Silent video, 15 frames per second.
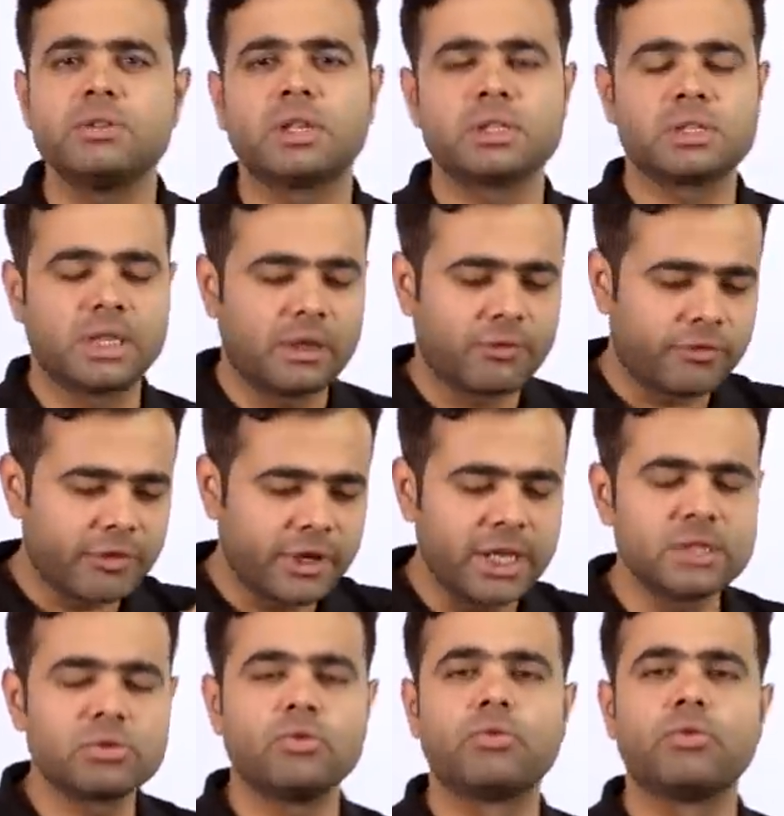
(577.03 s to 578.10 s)
you can say, a
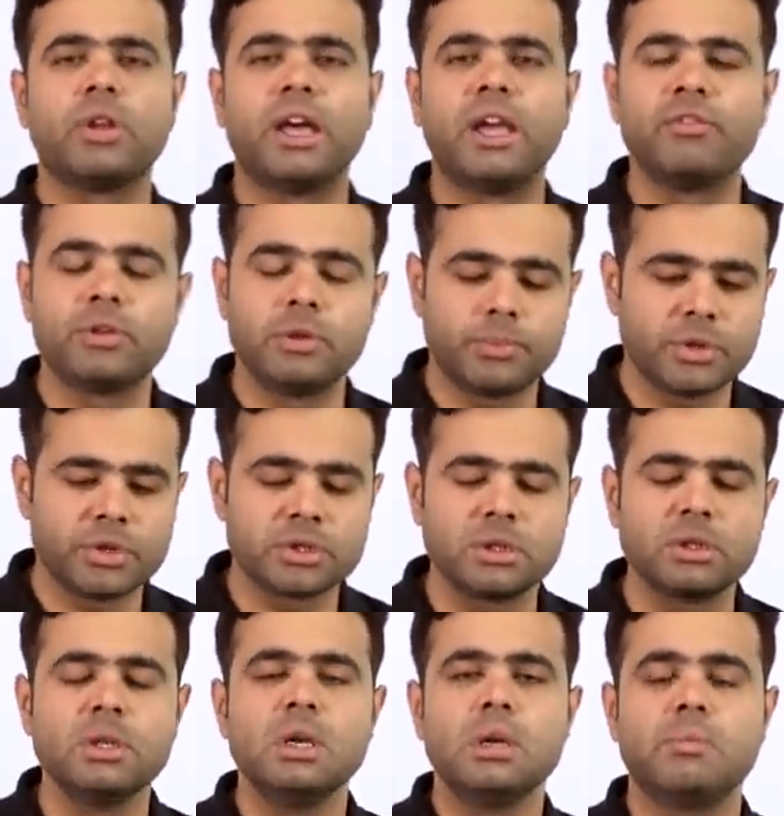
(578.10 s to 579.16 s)
phase of life when
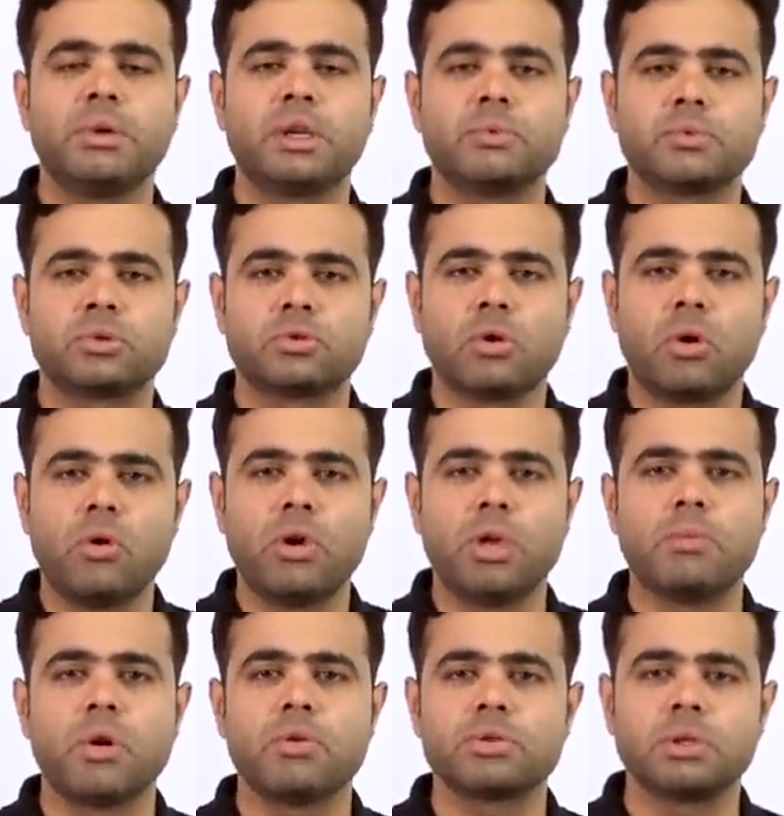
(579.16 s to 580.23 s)
person becomes so
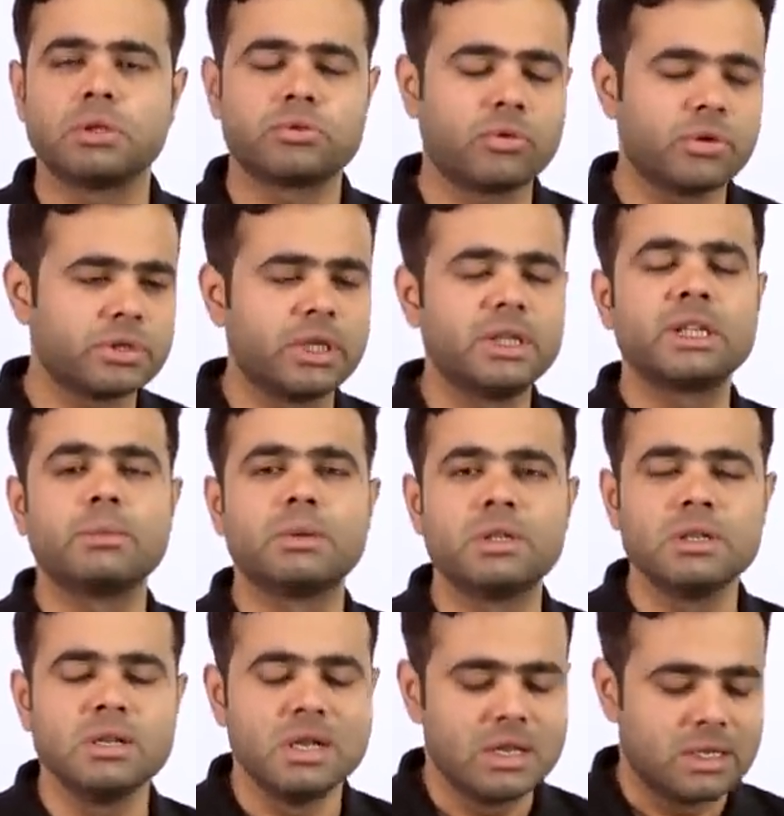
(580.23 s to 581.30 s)
emotional, so
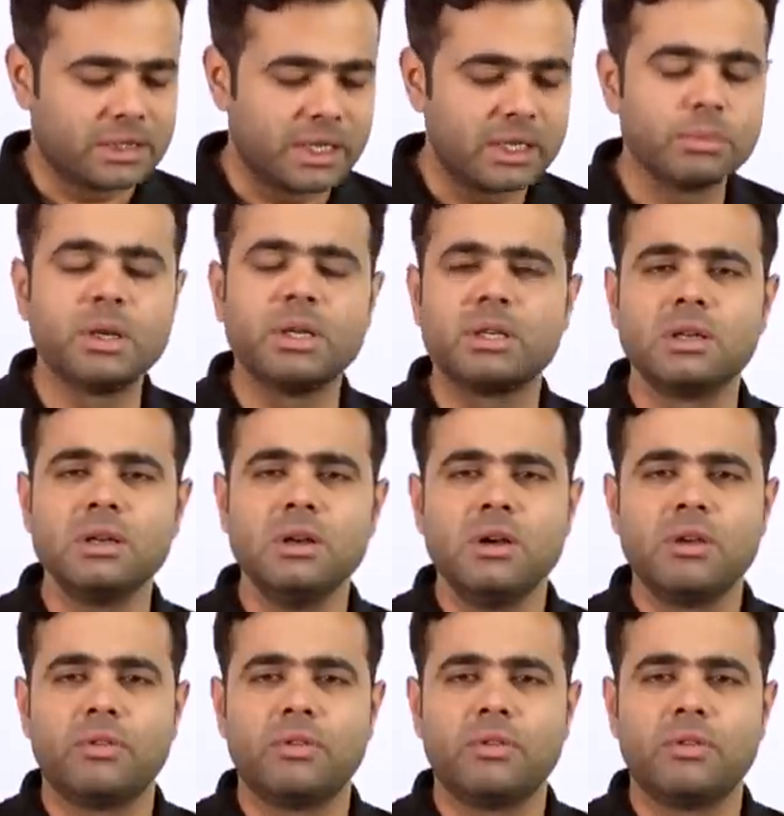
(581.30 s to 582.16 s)
sentiment sentimental,